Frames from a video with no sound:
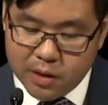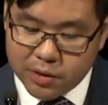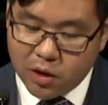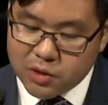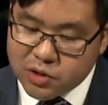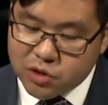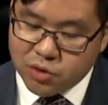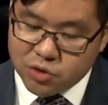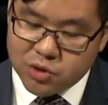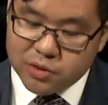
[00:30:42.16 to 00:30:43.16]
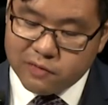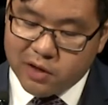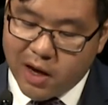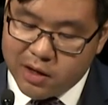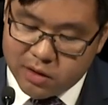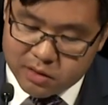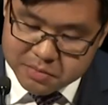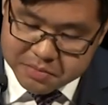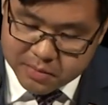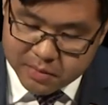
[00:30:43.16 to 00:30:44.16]
The constitutions of Canada,
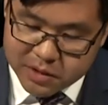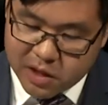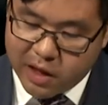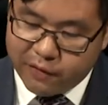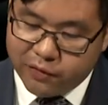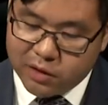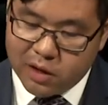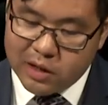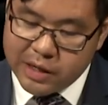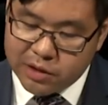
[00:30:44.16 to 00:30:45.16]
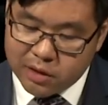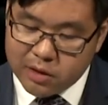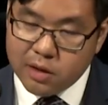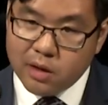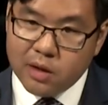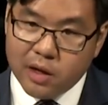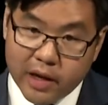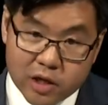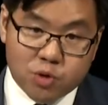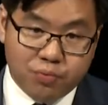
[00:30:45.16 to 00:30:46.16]
South Africa, and India
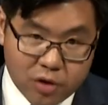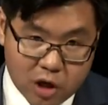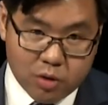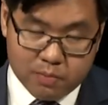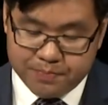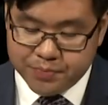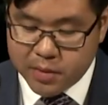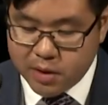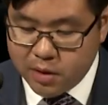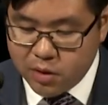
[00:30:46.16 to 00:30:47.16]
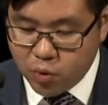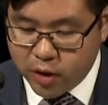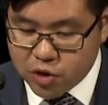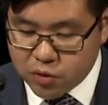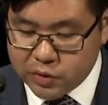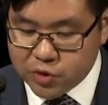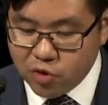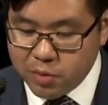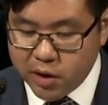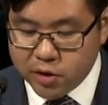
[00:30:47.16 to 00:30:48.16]
each prohibit racial
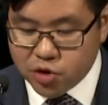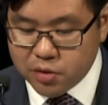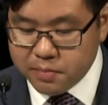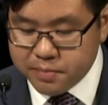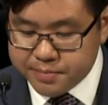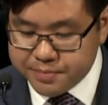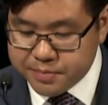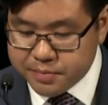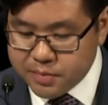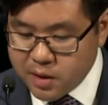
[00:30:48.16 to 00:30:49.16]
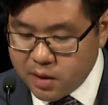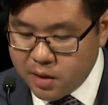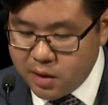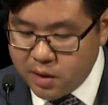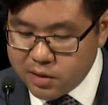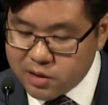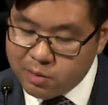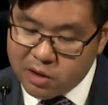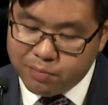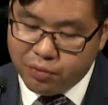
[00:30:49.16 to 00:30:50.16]
discrimination. A
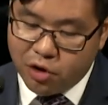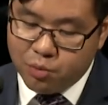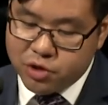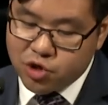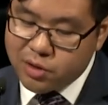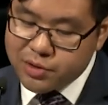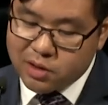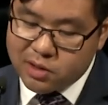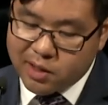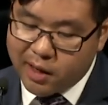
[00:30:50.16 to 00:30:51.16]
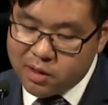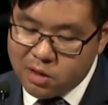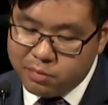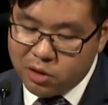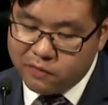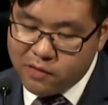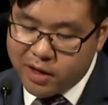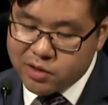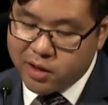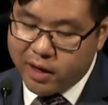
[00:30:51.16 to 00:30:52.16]
similar prohibition is contained in the Bill of
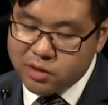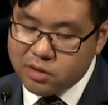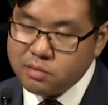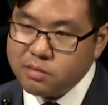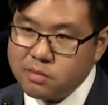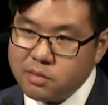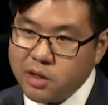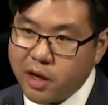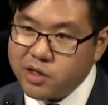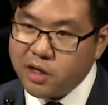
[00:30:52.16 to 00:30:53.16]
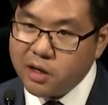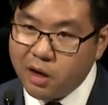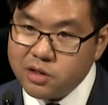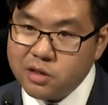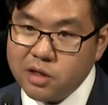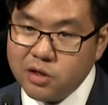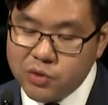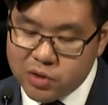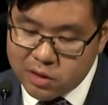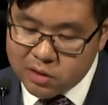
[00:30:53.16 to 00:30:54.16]
Rights Act 1990 in New
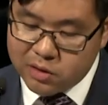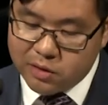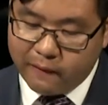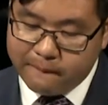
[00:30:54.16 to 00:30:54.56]
Zealand.